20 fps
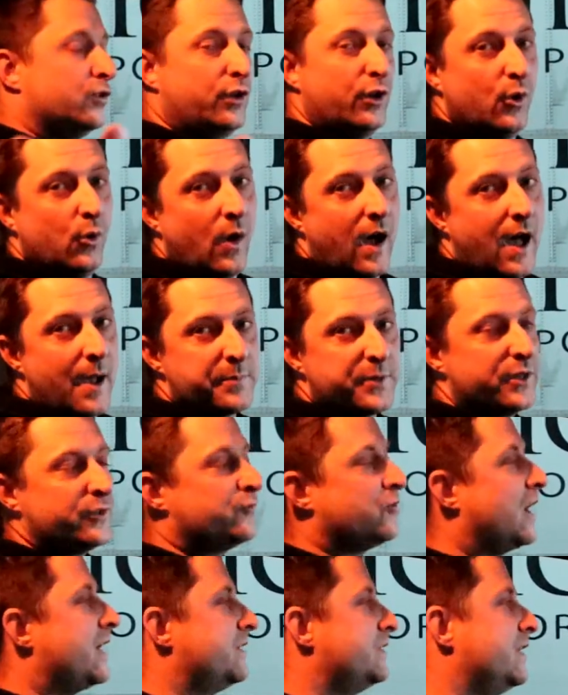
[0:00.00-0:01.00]
Two
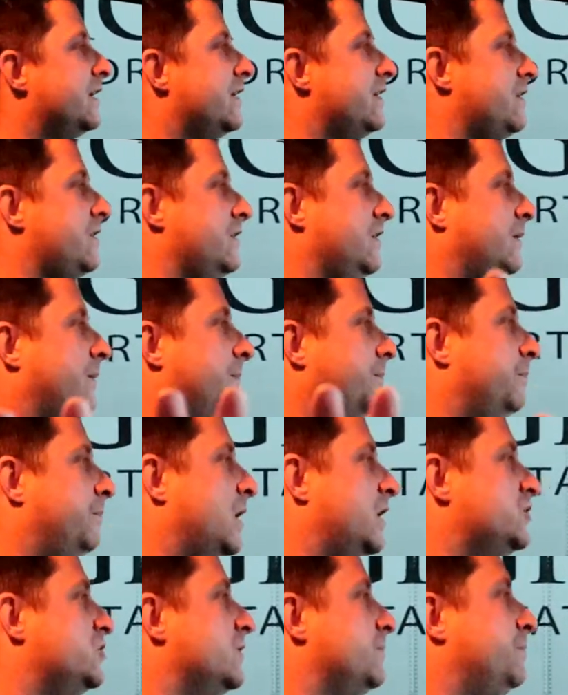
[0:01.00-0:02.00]
options right there.
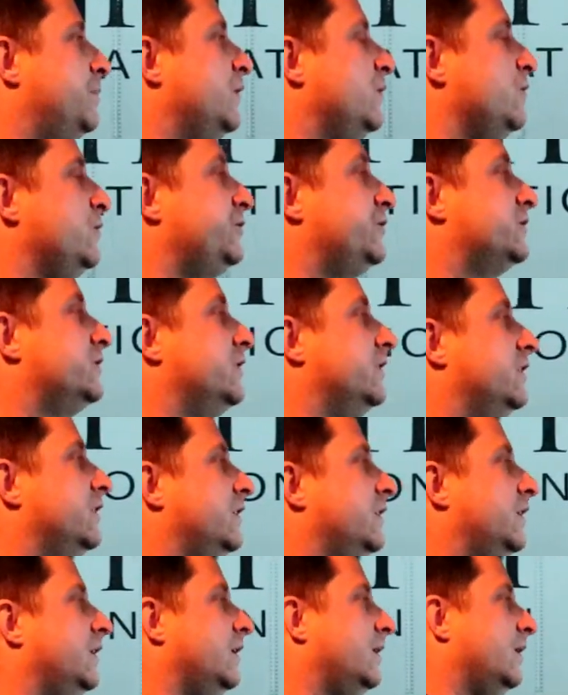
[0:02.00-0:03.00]
Budget Boost.
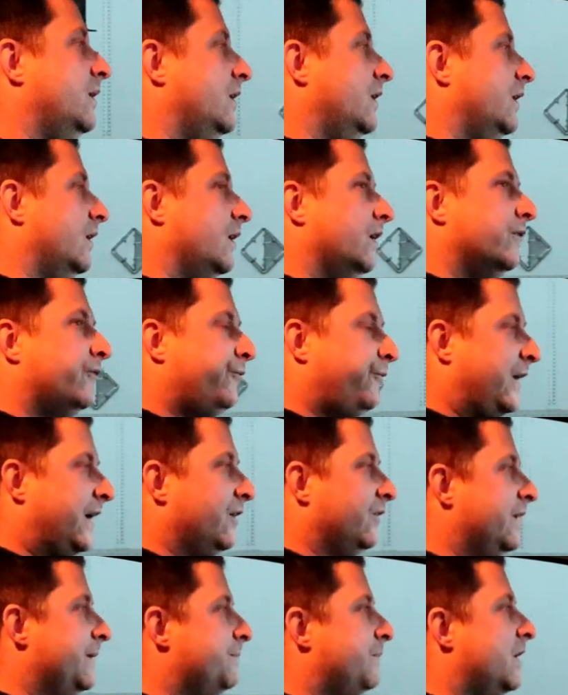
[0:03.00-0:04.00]

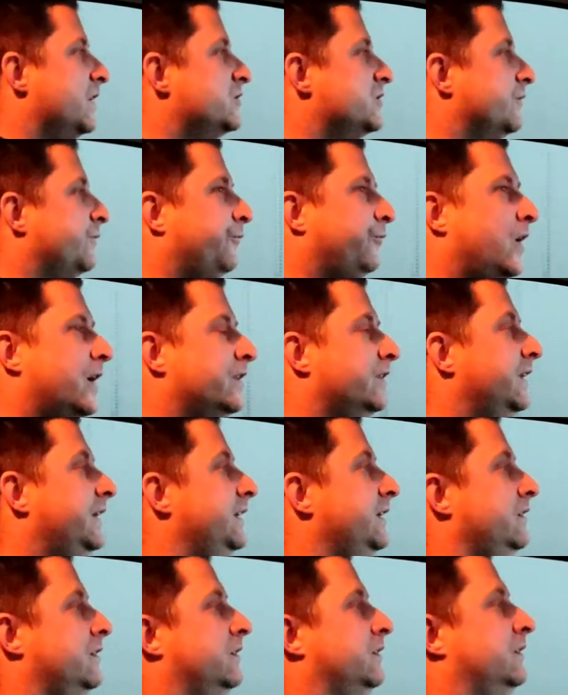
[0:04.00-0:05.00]
Fairly budget
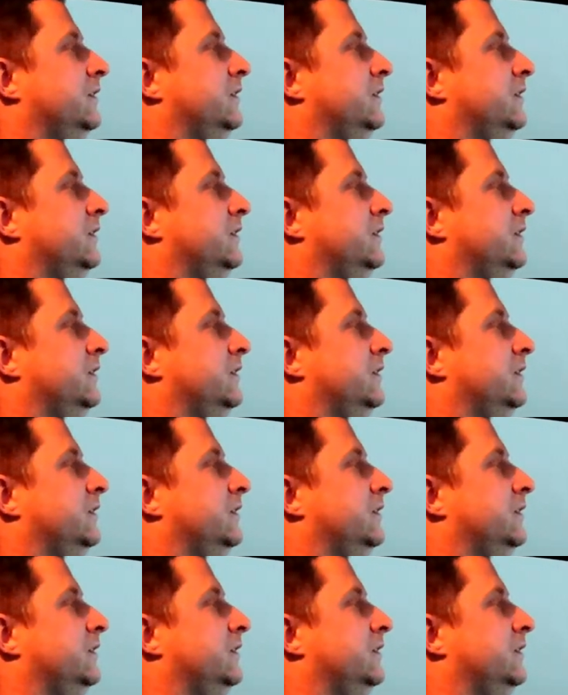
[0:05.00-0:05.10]
friendly.